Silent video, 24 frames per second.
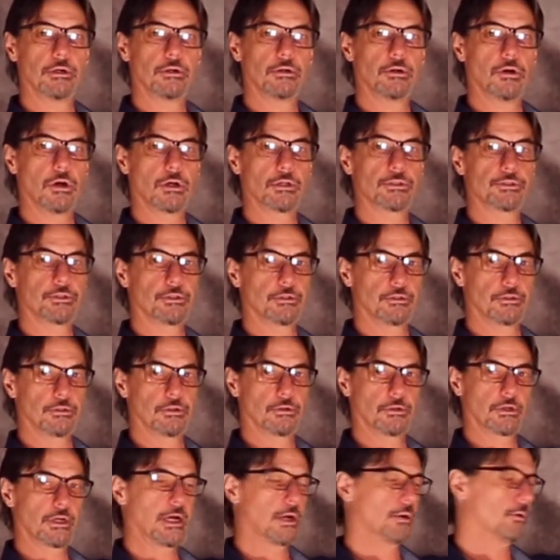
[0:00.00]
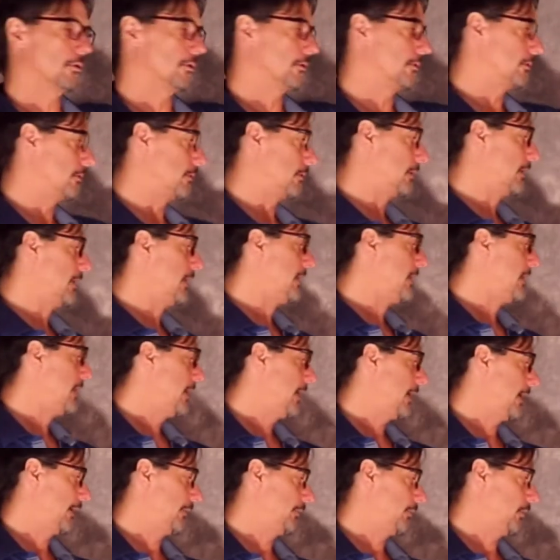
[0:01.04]
ox herder or cow herder
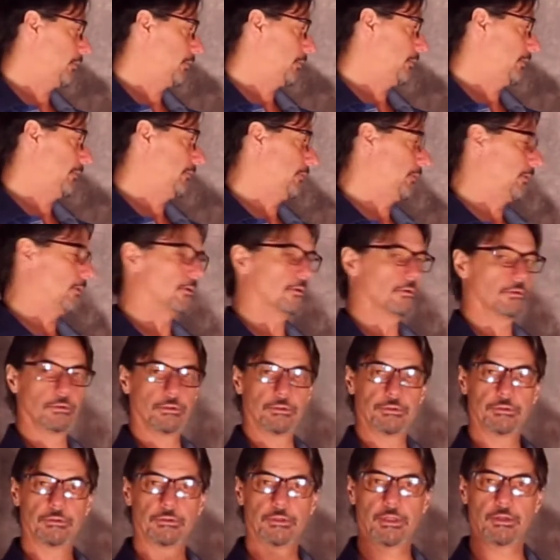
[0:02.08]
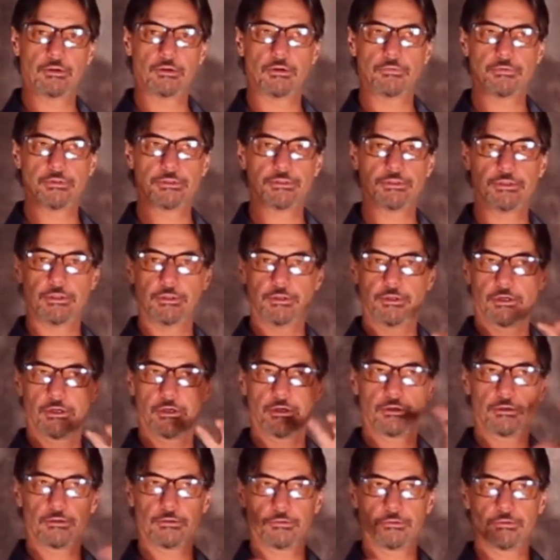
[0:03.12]
and the weaving girl, and obviously
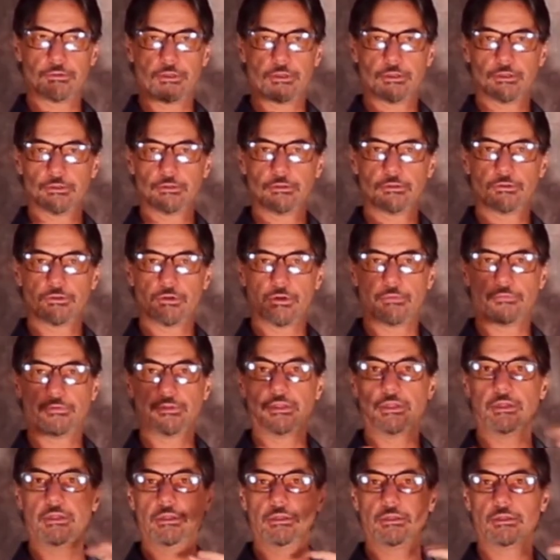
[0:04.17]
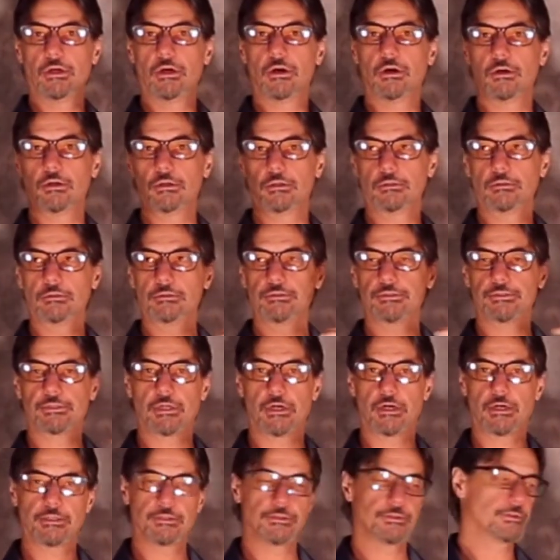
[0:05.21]
they're the sort of yin and yang
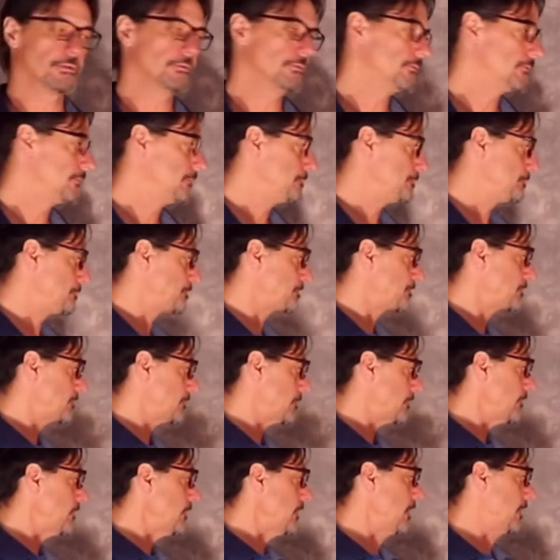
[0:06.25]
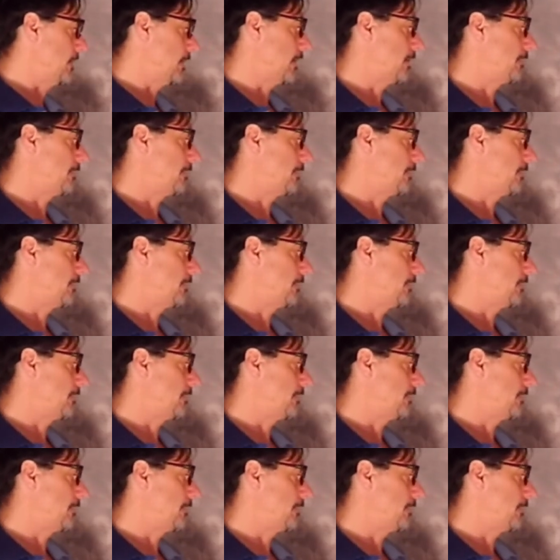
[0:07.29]
sides of the